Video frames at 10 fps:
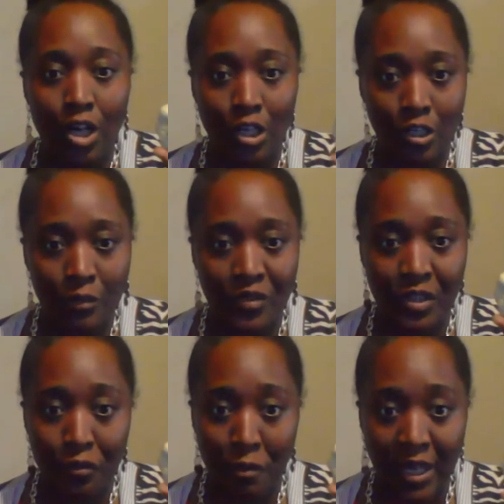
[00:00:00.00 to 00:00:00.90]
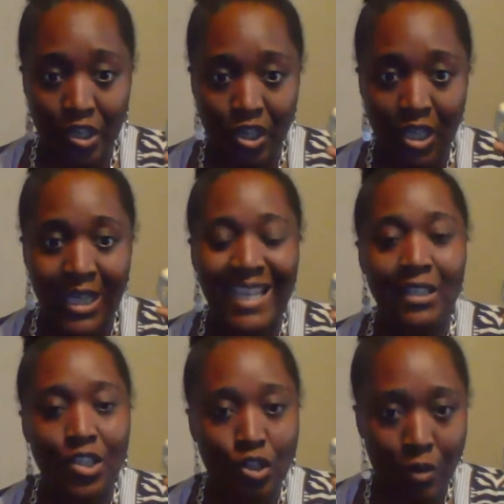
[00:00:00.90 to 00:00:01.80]
herbs that are mentioned
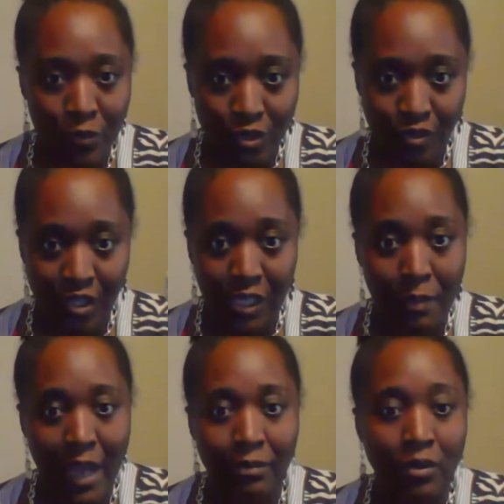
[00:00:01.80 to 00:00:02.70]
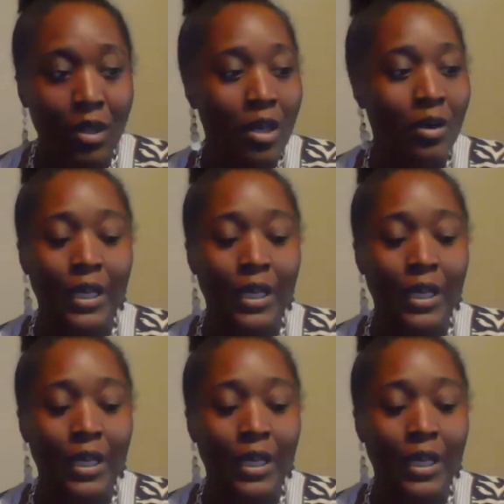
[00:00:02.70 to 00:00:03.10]
in the scriptures in the Bible.